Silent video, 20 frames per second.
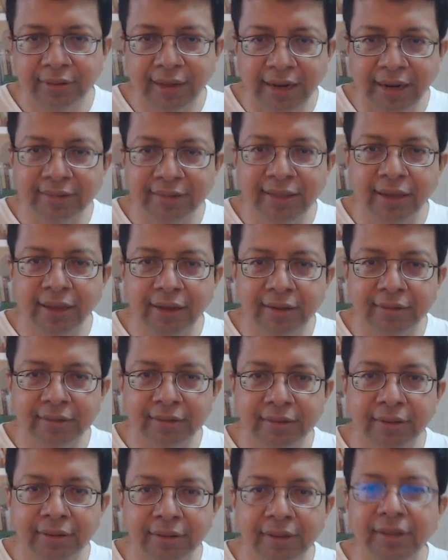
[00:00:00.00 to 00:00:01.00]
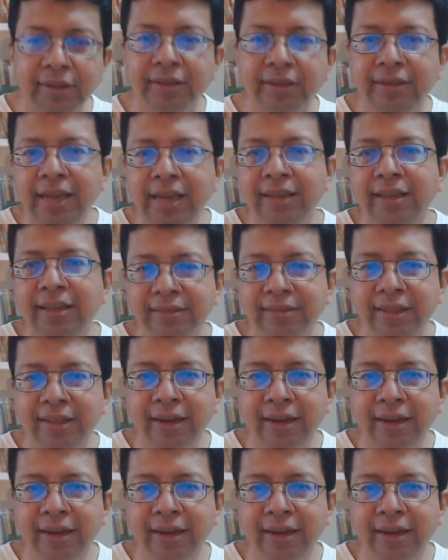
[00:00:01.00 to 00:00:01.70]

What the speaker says: That's the answer. Then yes,